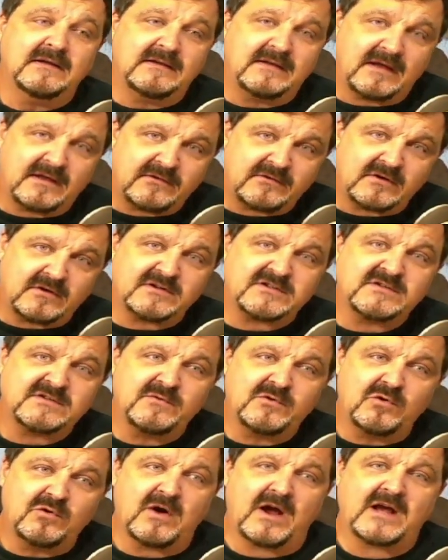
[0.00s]
Now, there are
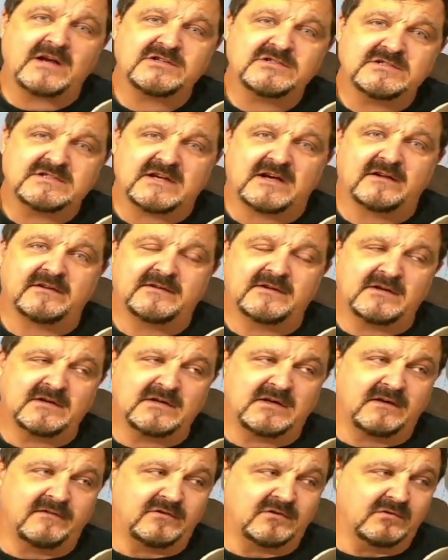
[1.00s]
some cool actions out there. I'll
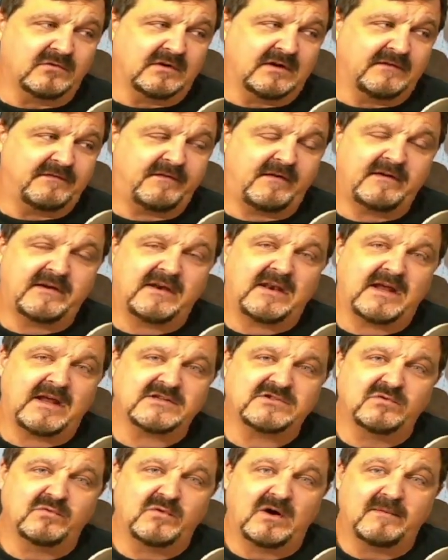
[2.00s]
give you. I found an
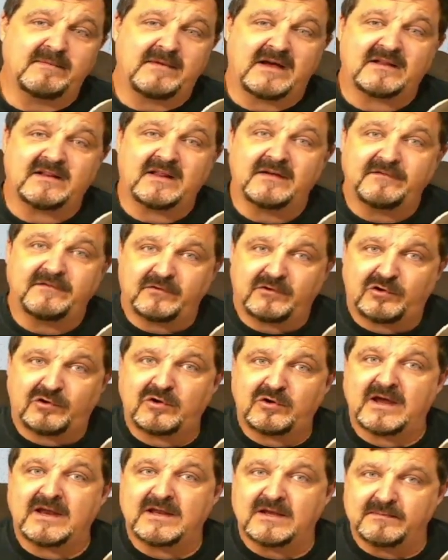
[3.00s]
action a while back, like for
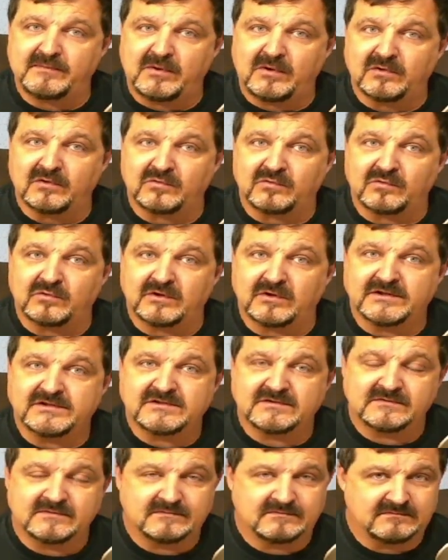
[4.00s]
creating
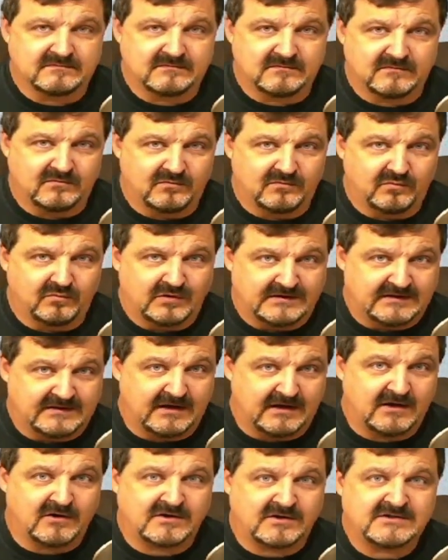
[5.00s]
Polaroids. We
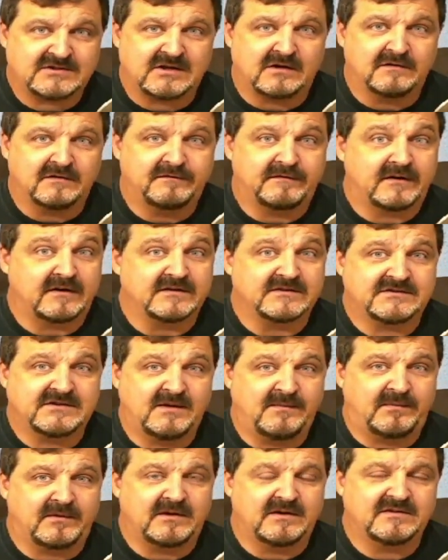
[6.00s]
did it ourselves very
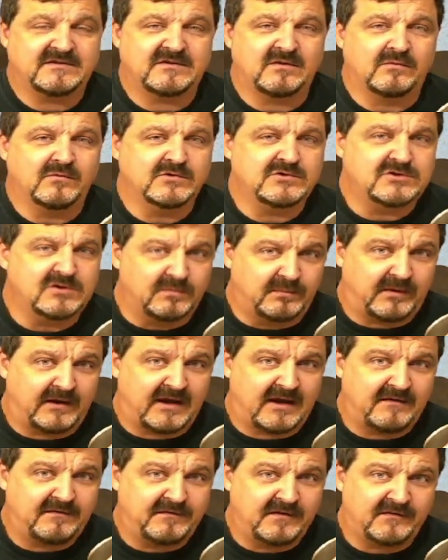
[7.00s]
simply. So would you
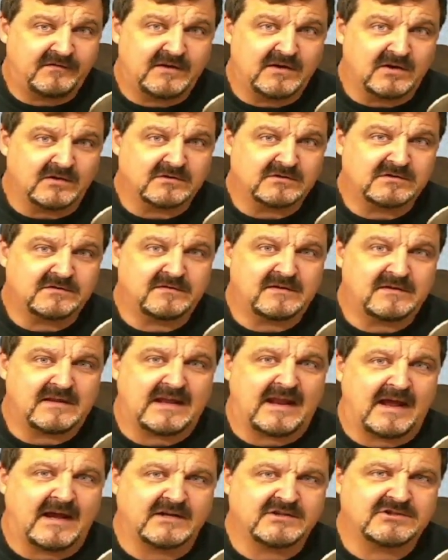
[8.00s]
pay $50 for
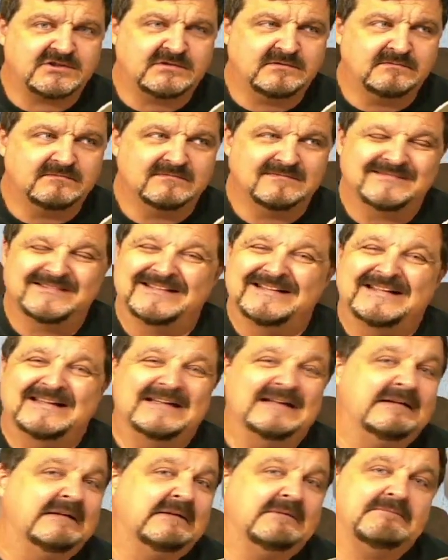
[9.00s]
that action?
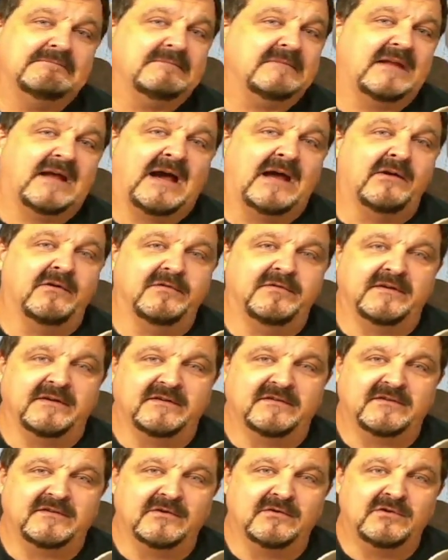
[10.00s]
I don't
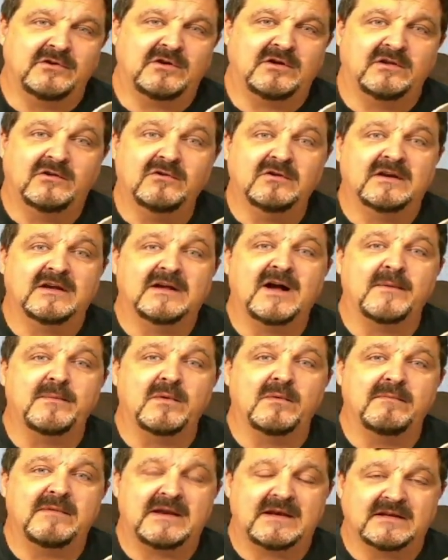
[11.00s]
think so. You could do it in a
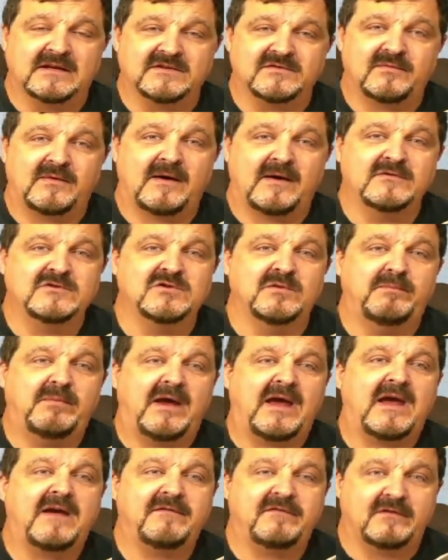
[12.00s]
couple minutes. Why would you
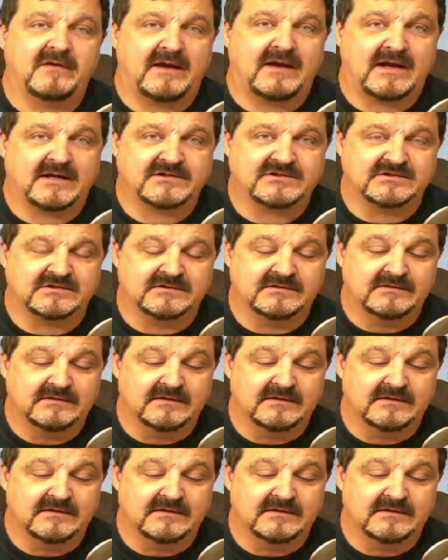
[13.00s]
pay for an action?